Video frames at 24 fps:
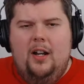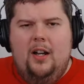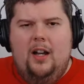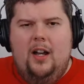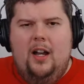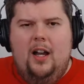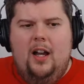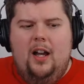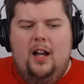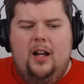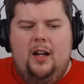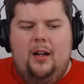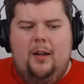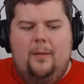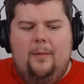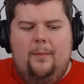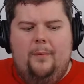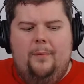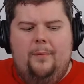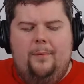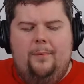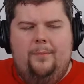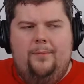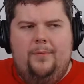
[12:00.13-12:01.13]

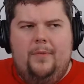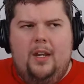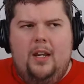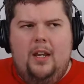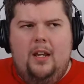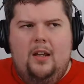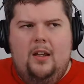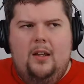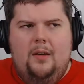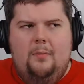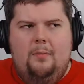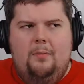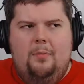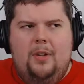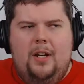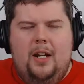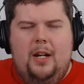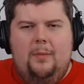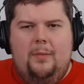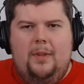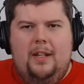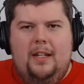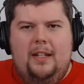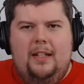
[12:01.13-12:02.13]
Okay. But I
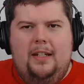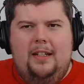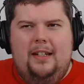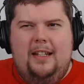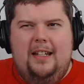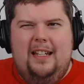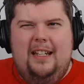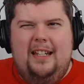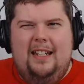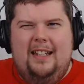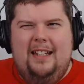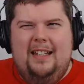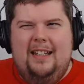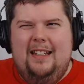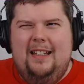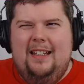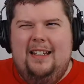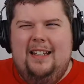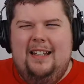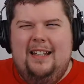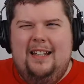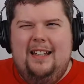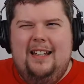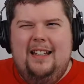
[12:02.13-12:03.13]
mean, like,
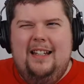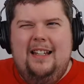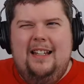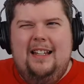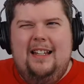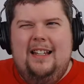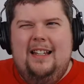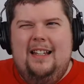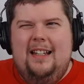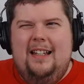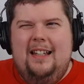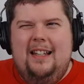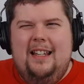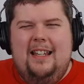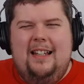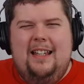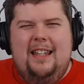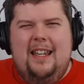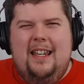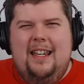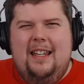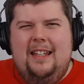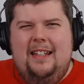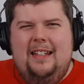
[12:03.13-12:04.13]

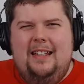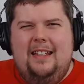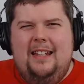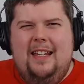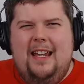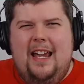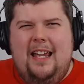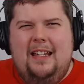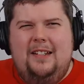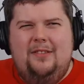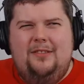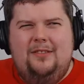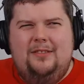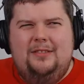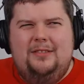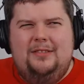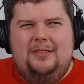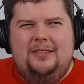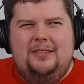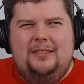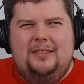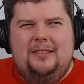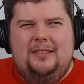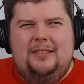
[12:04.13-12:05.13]
again, I don't.
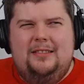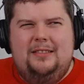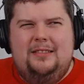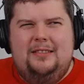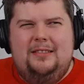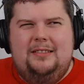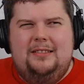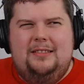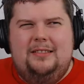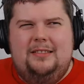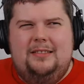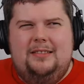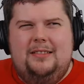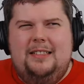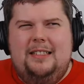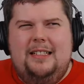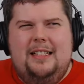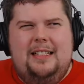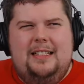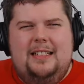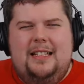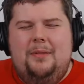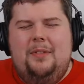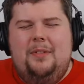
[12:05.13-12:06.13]

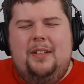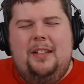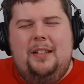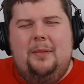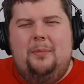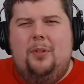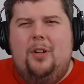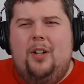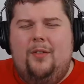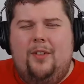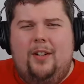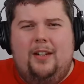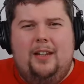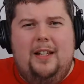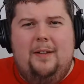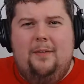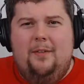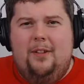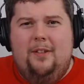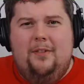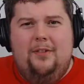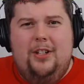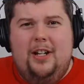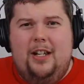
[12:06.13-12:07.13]
It seems like the perfect
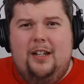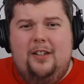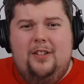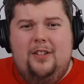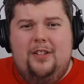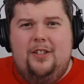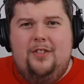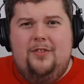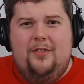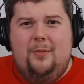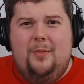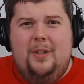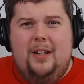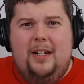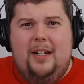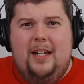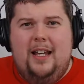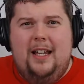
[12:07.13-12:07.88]
level of challenge for me.